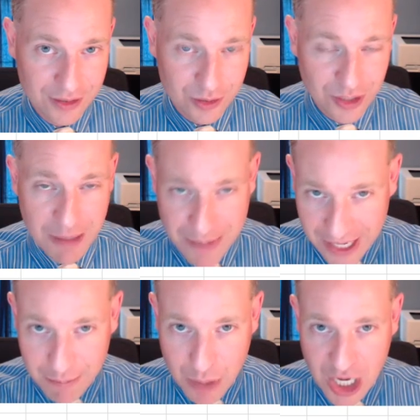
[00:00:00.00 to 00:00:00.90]
So keep
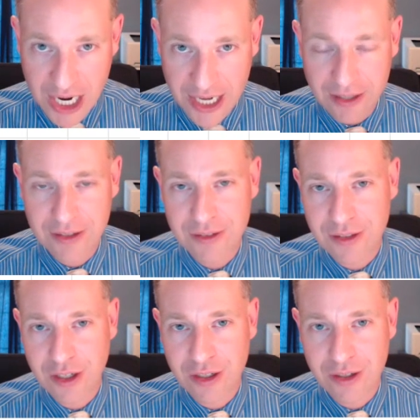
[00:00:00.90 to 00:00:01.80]
that in mind
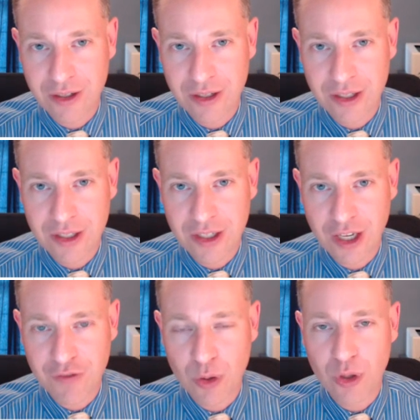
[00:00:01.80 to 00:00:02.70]

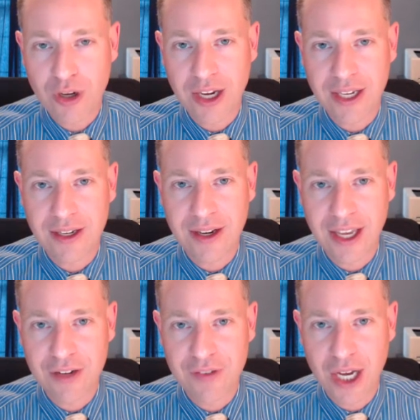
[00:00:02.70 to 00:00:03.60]
if you're looking
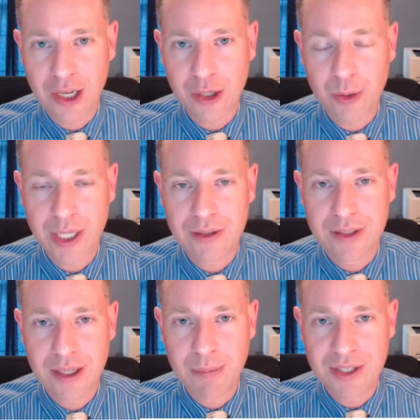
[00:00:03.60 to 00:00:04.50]
at valuing
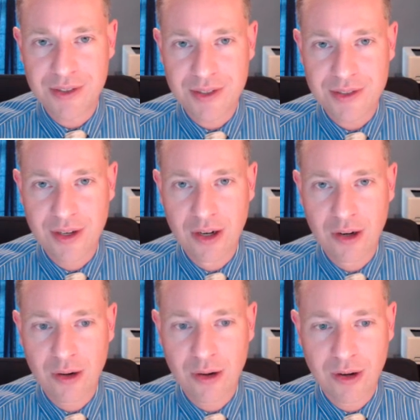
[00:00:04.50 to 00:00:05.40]
a business.
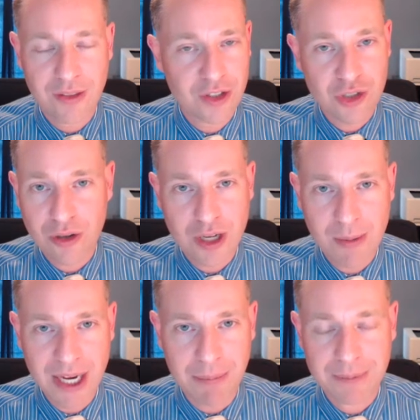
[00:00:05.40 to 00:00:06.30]
This could
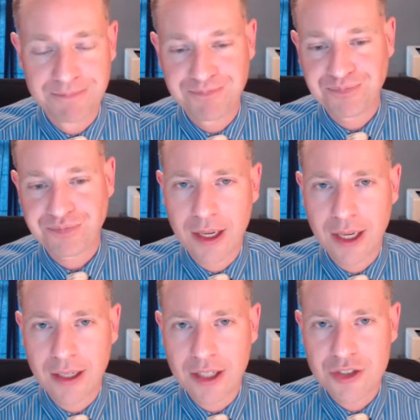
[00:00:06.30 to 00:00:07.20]
come up.
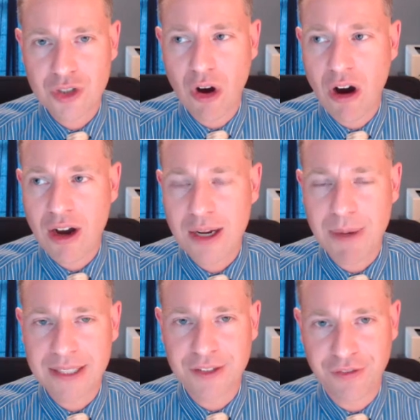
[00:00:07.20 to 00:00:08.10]
And let's talk
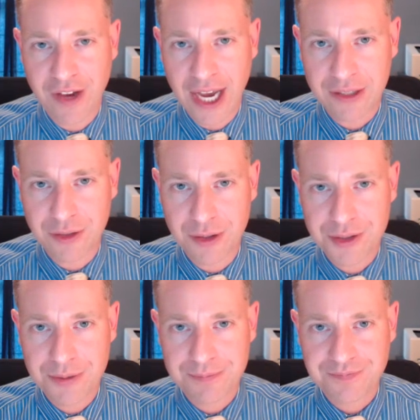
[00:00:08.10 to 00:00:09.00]
about the
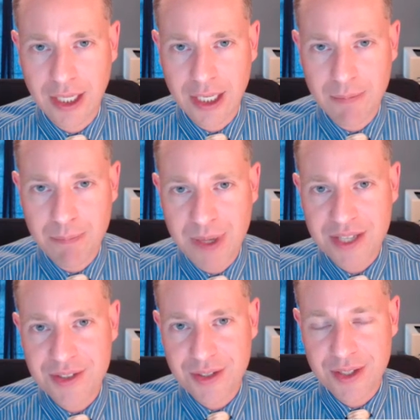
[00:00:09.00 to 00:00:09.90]
factors in
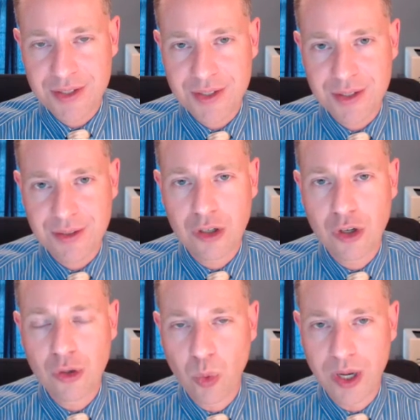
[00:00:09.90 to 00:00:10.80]
business
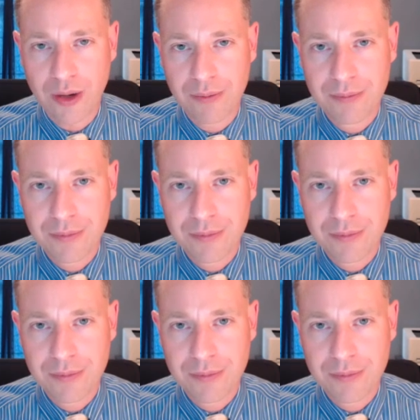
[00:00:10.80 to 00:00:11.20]
goodwill.